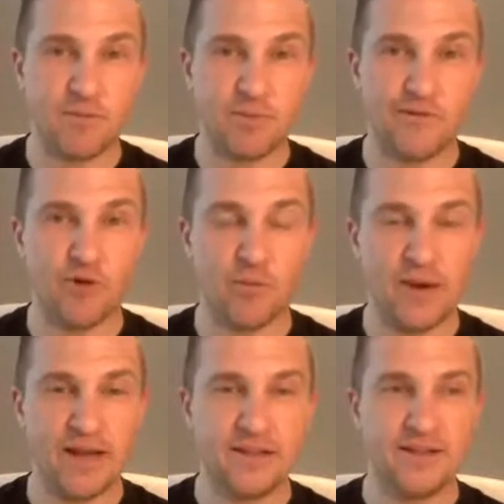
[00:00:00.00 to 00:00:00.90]
performing
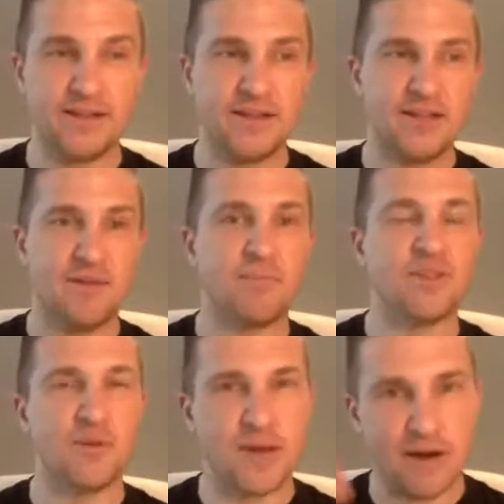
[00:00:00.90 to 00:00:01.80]
at, but
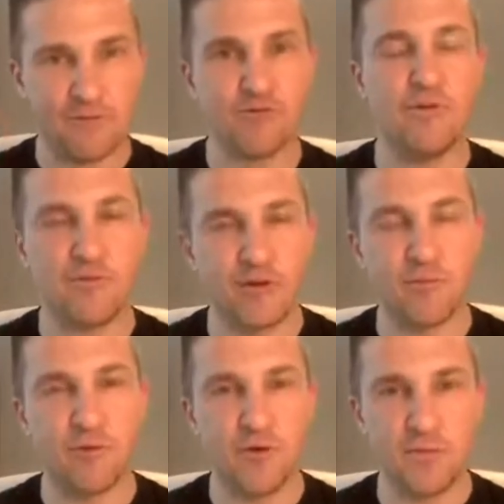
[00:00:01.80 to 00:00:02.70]
that we have room for
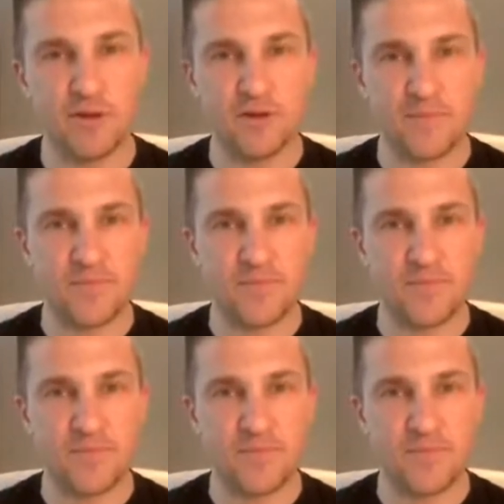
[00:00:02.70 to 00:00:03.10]
improvement.